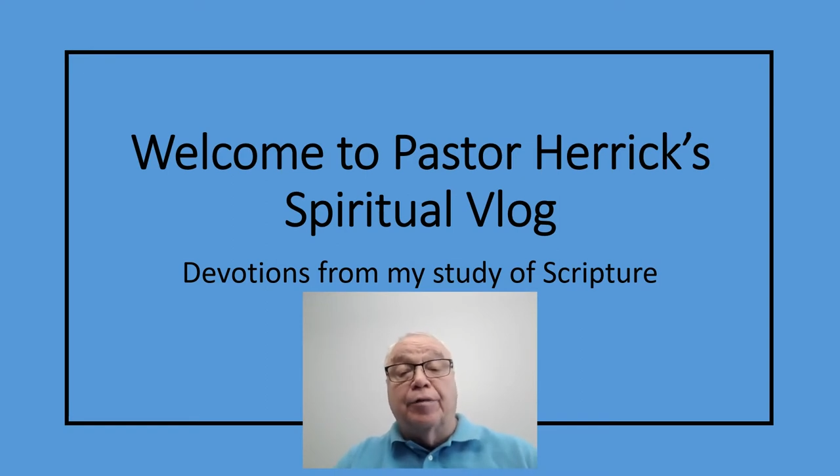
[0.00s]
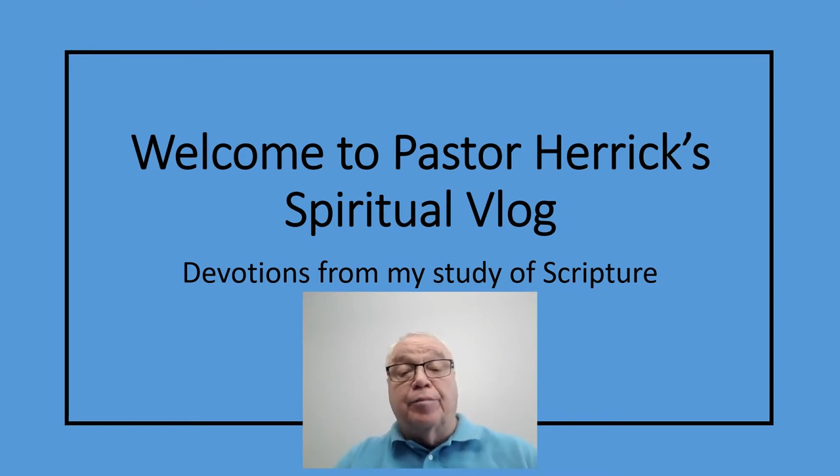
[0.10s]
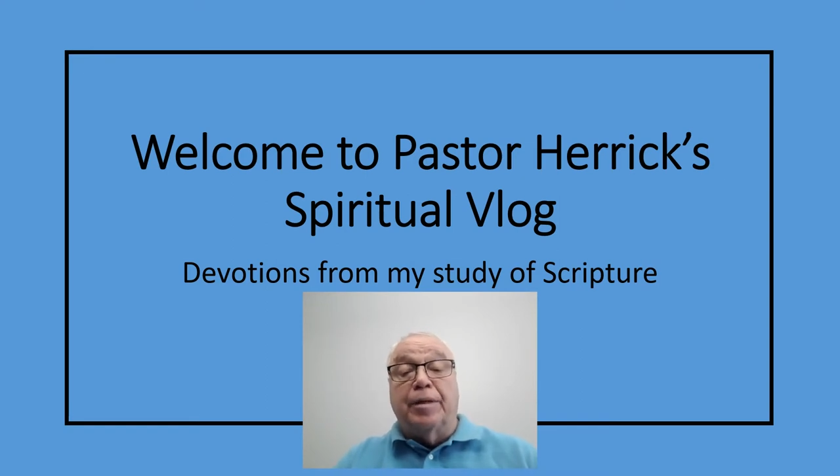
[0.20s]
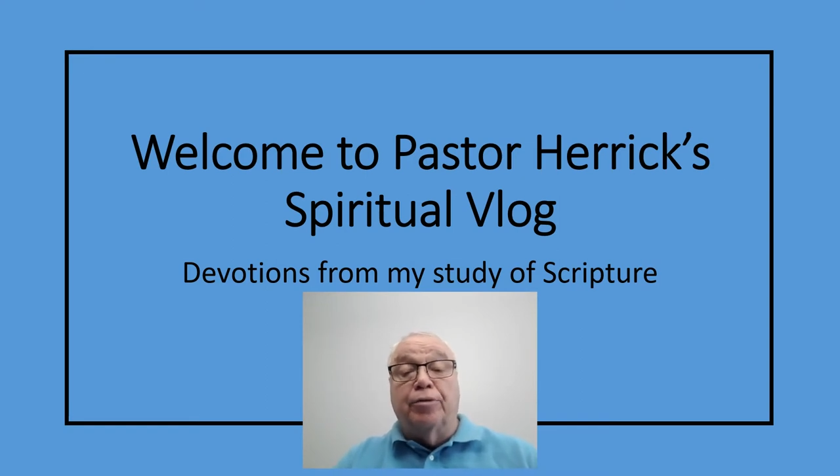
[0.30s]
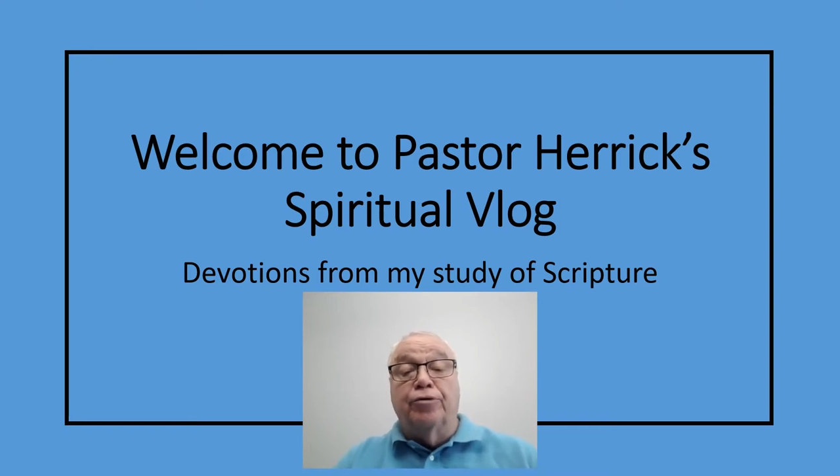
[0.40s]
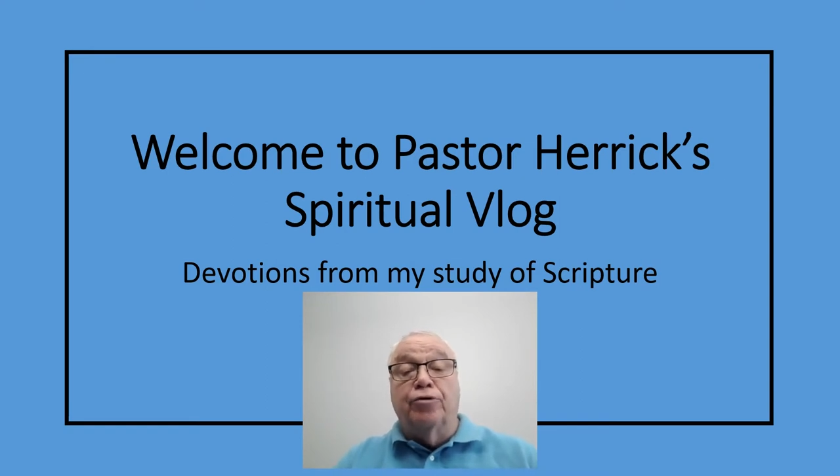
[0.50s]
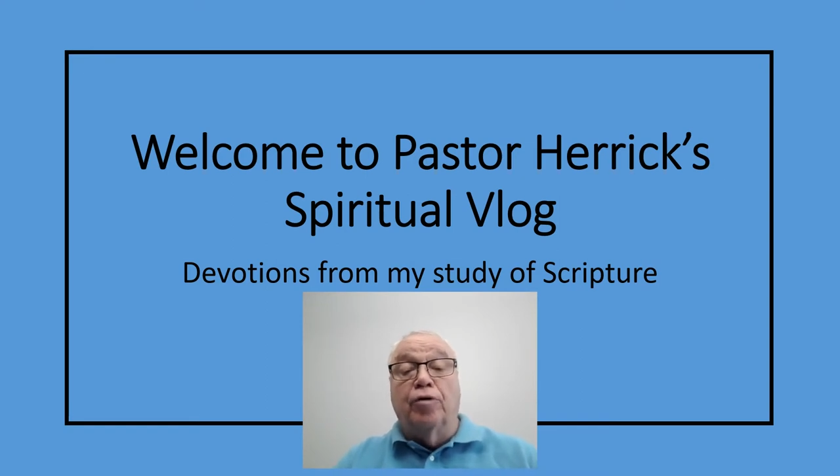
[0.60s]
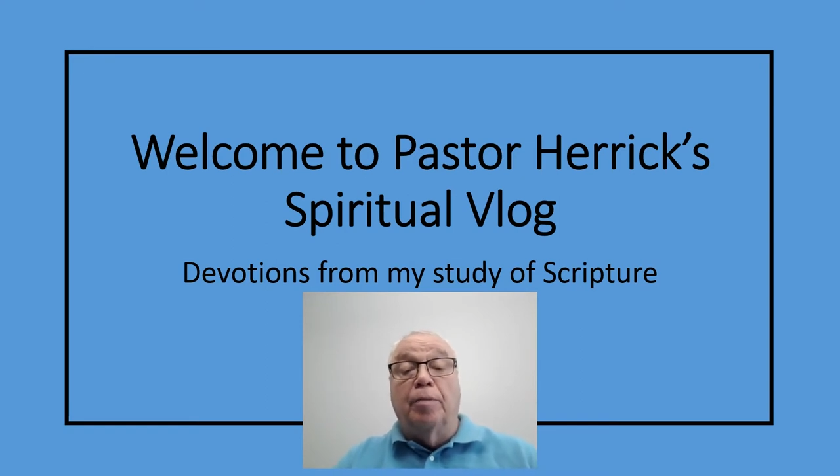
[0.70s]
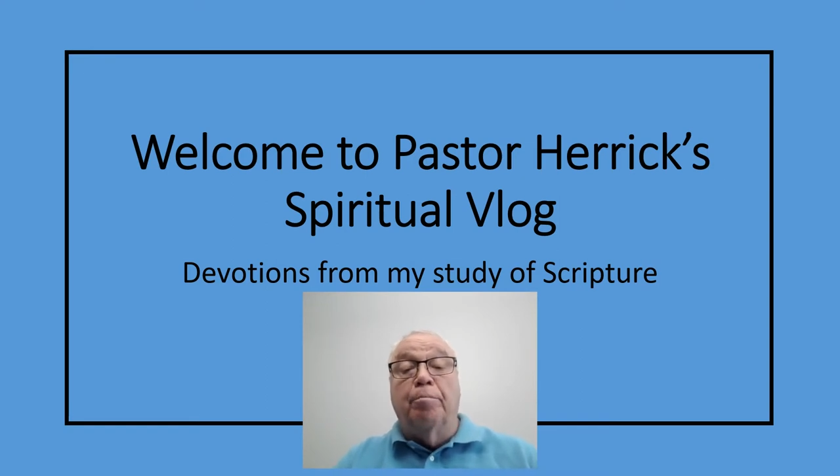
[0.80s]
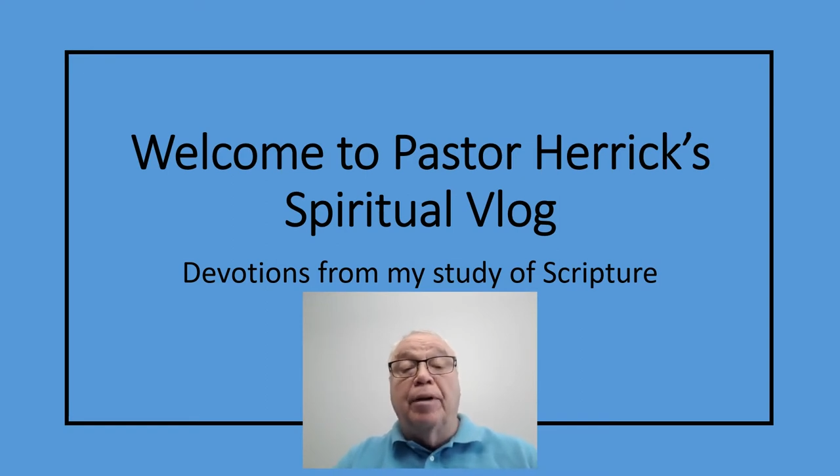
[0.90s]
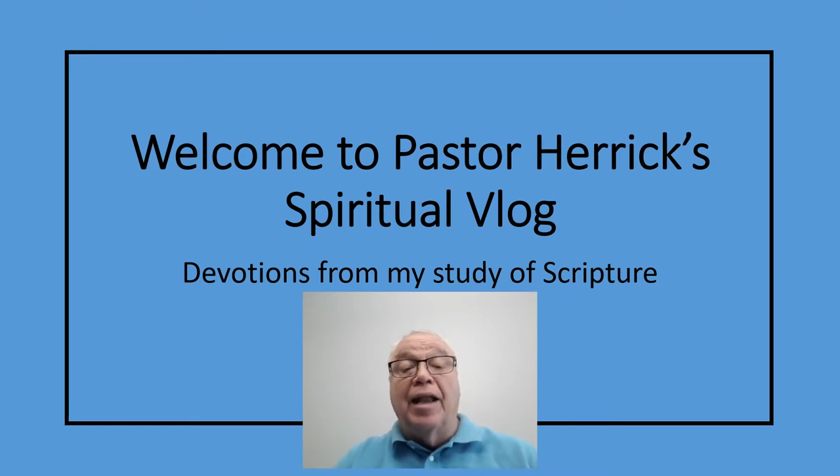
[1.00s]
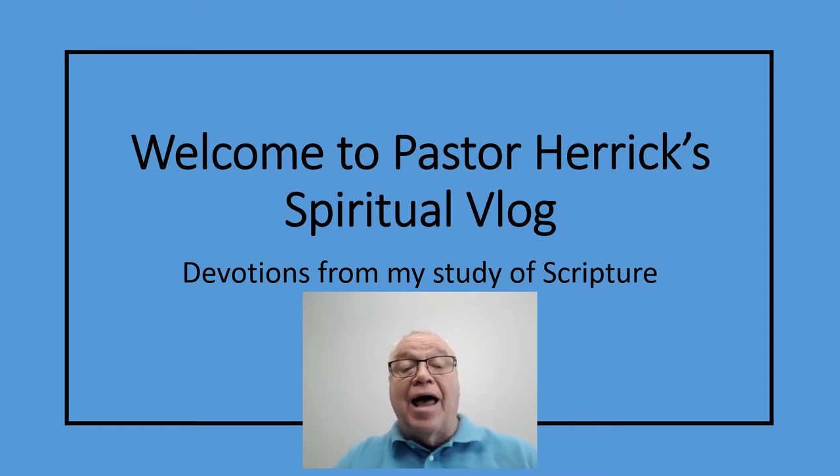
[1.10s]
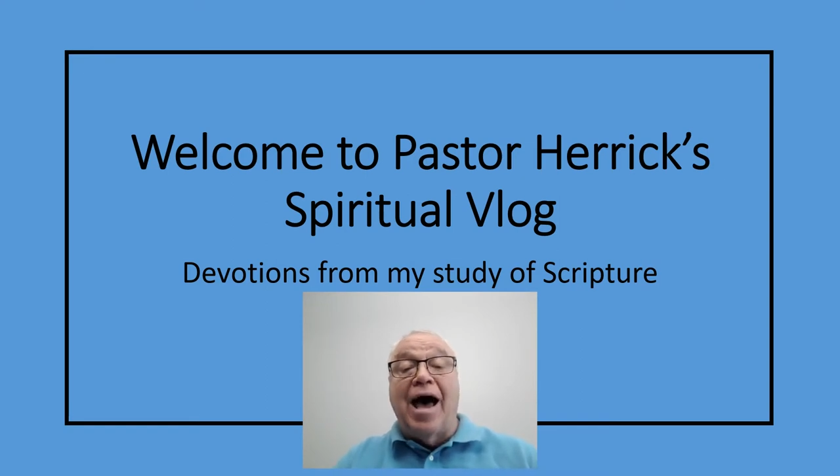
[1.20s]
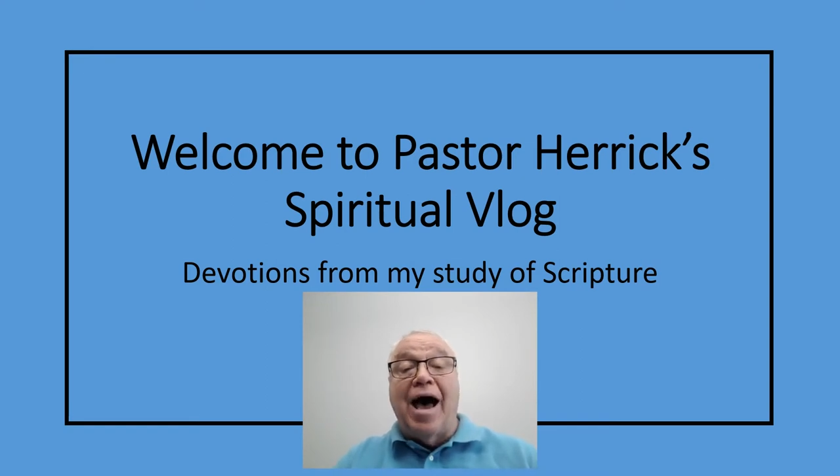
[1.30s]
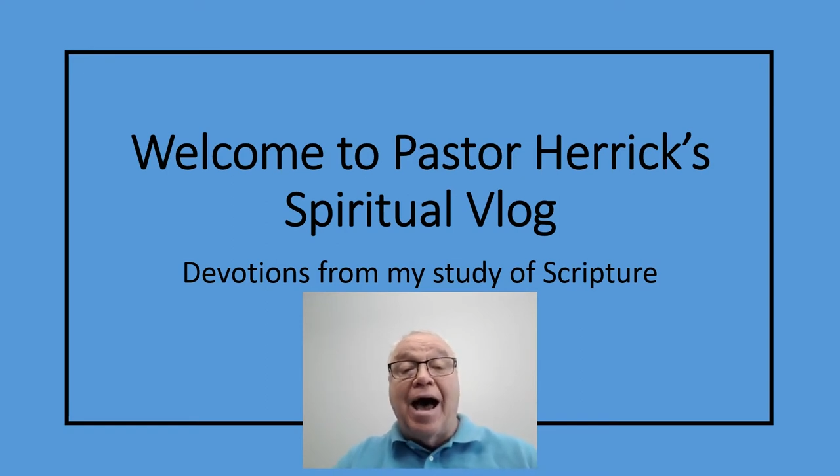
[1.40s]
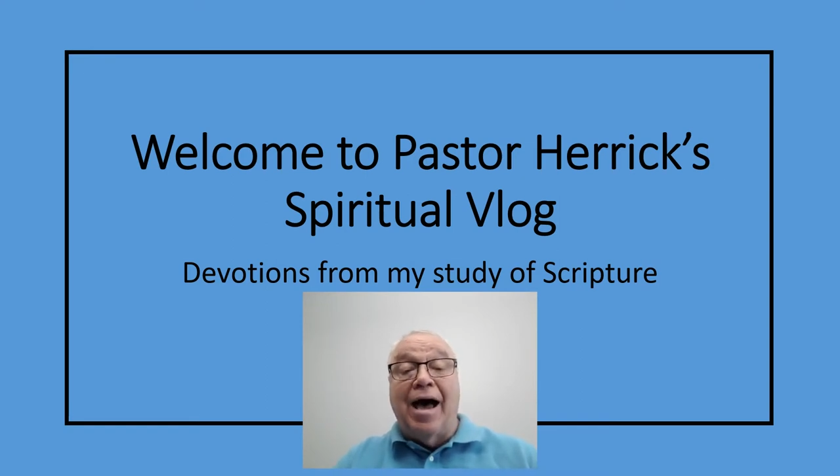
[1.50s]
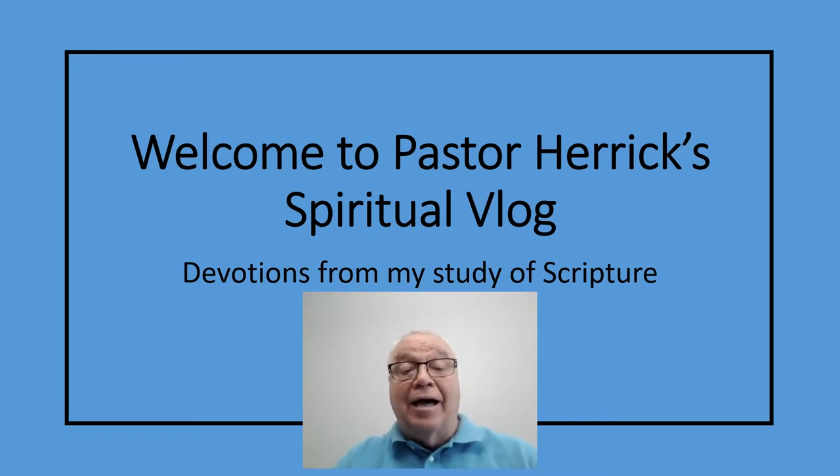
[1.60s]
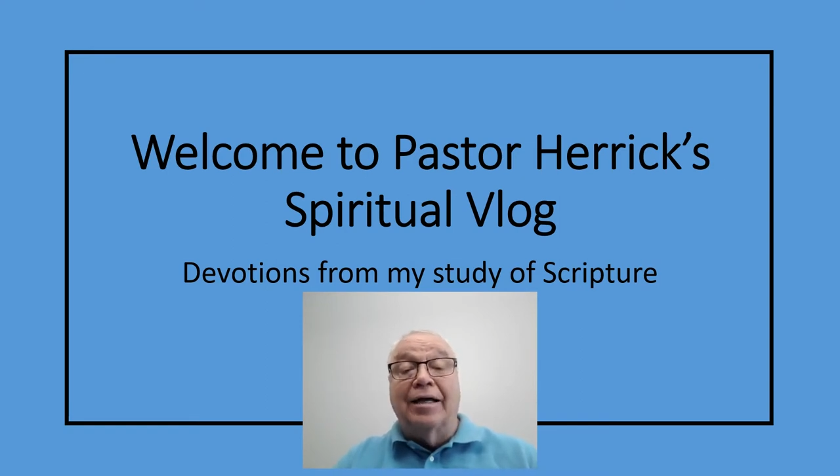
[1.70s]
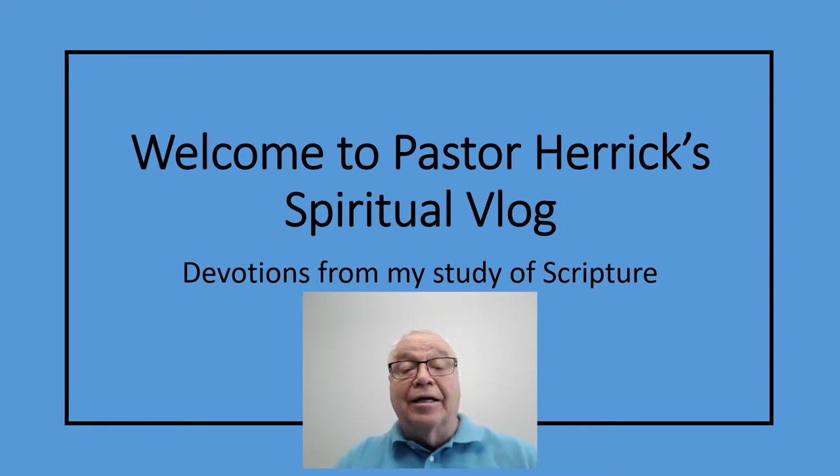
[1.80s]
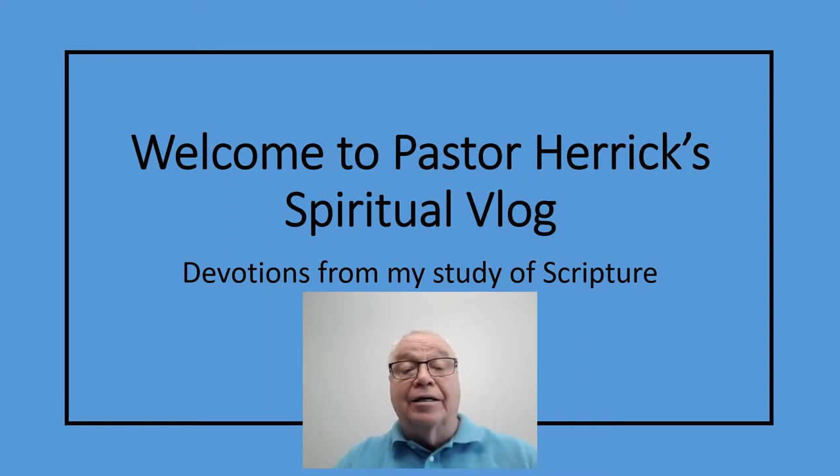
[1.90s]
Some people do a
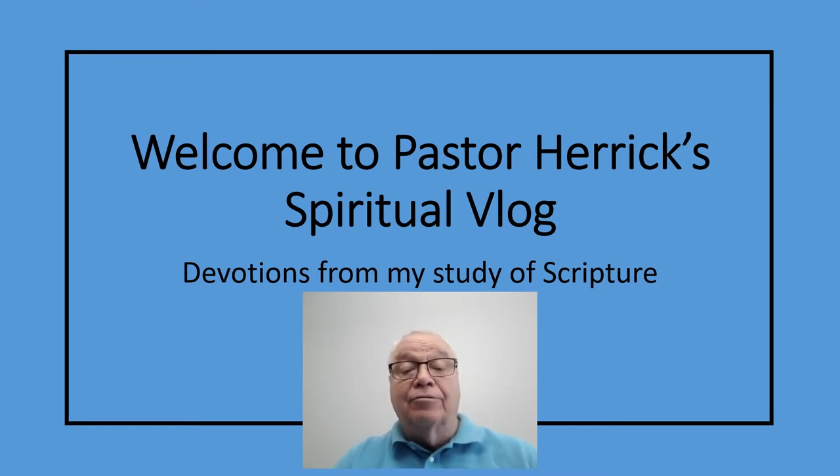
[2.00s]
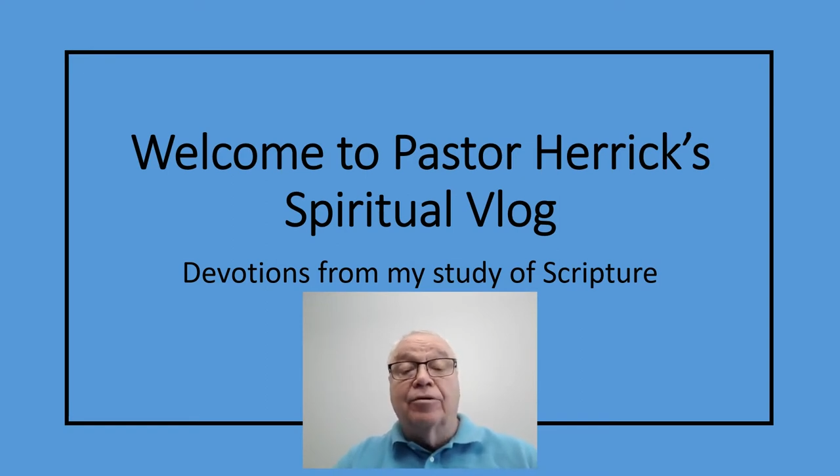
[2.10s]
blog